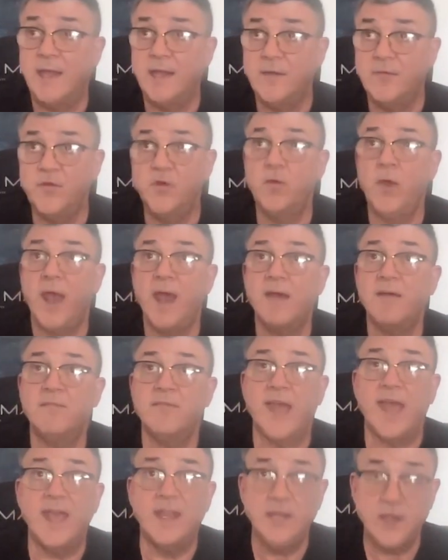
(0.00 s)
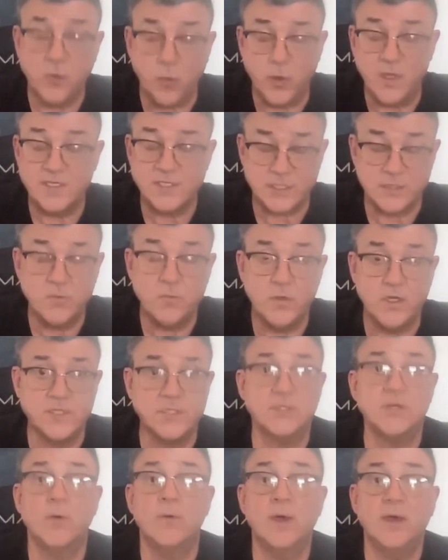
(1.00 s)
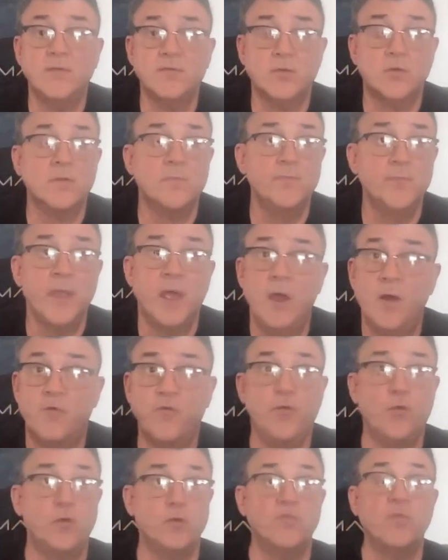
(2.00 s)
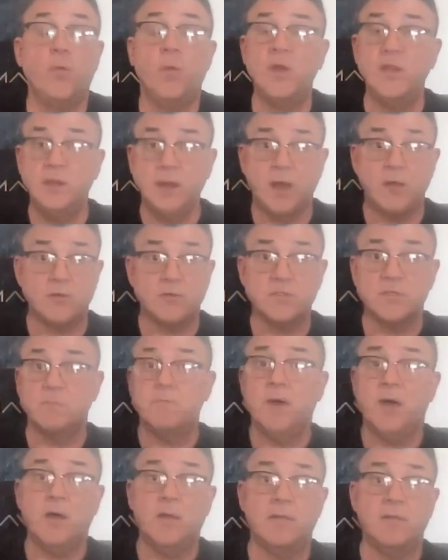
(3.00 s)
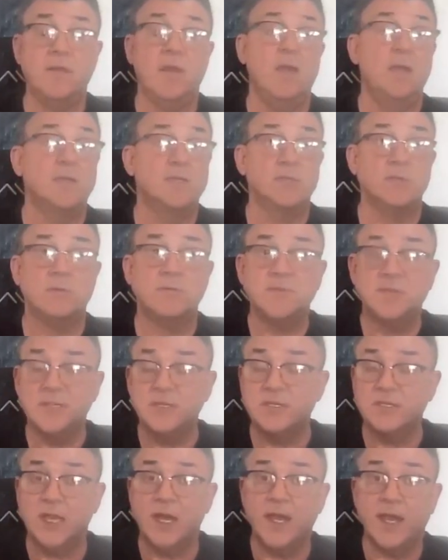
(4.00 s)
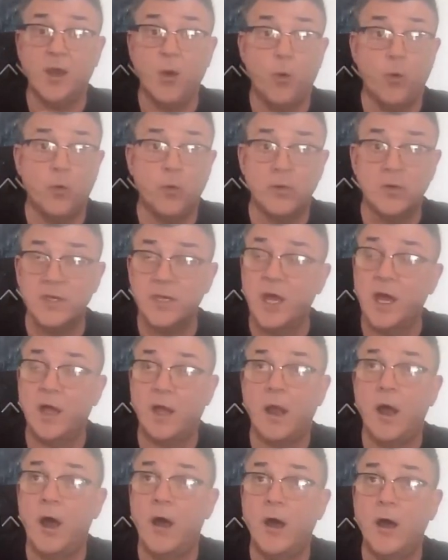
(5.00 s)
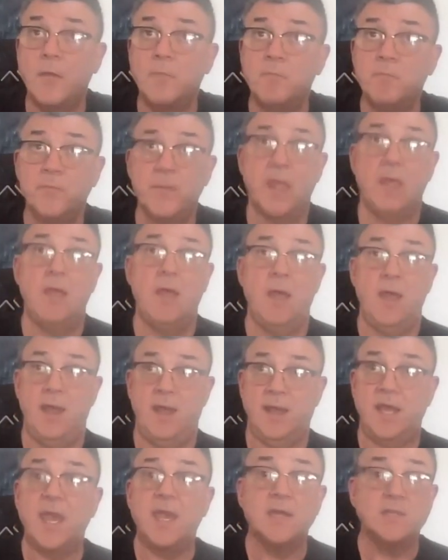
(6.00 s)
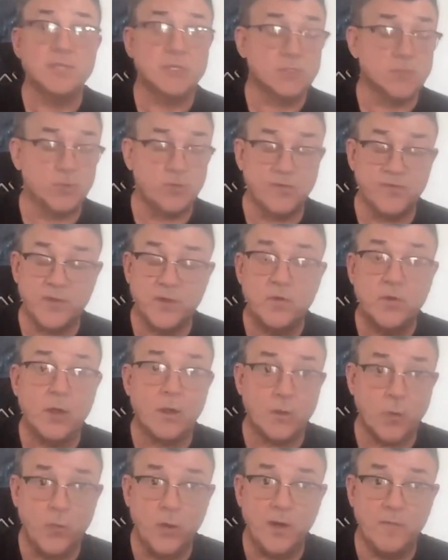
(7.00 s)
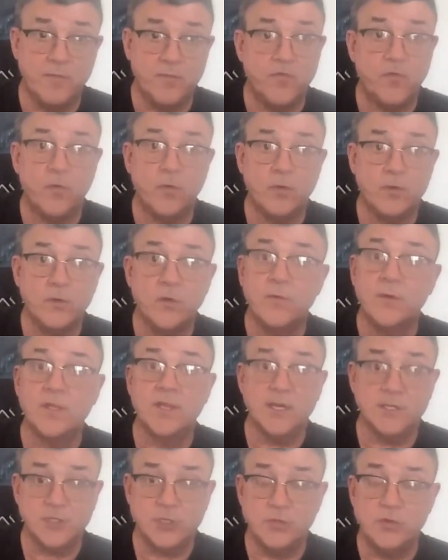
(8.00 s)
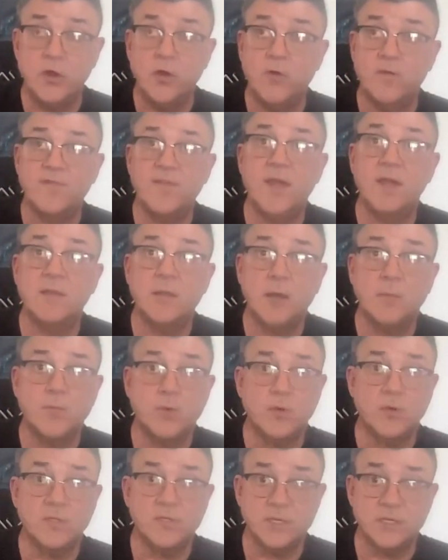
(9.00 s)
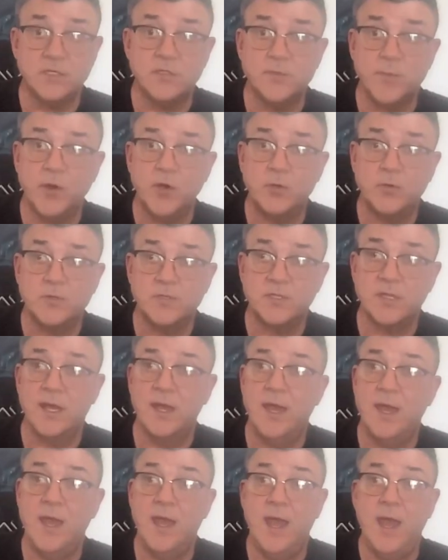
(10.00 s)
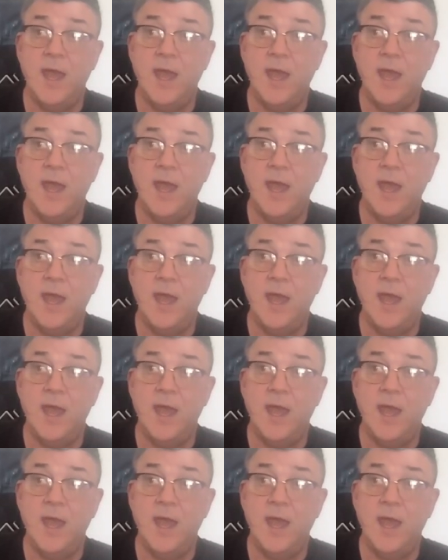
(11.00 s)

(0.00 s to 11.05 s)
And if you have any question whatsoever, for $20 a month, Services like Aura.com can serve the dark web for you and let you know if that number is exposed.